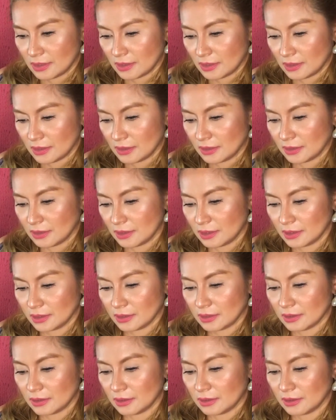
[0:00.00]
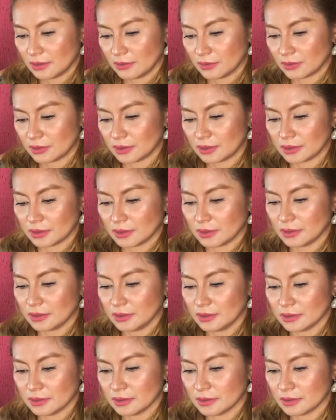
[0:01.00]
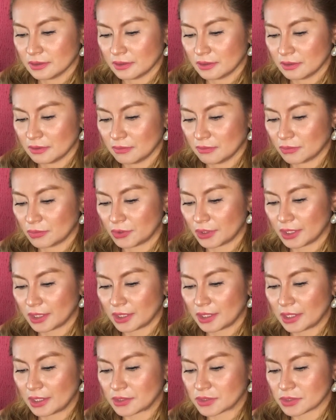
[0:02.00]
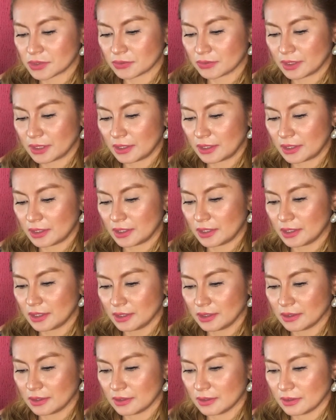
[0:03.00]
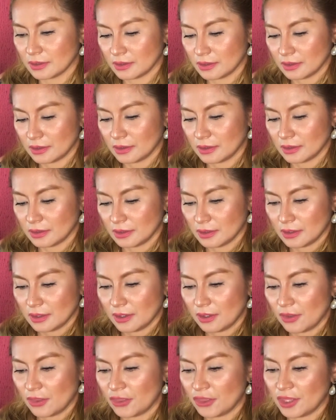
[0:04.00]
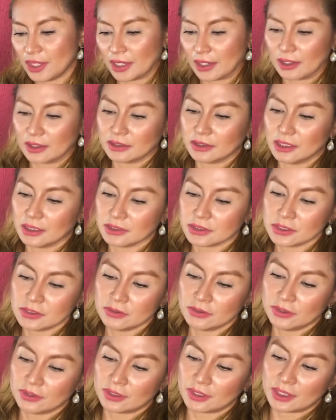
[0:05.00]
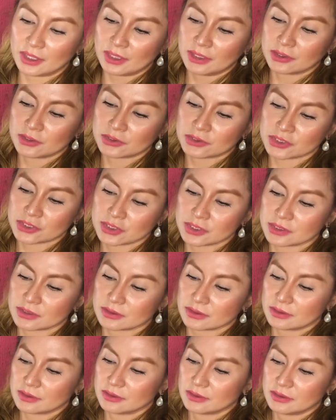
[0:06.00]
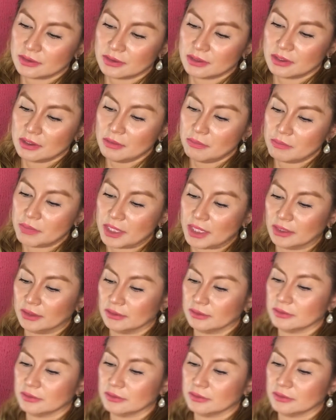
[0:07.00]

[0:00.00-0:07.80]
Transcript: until the braid gets really thick. Not too thick, just a bit.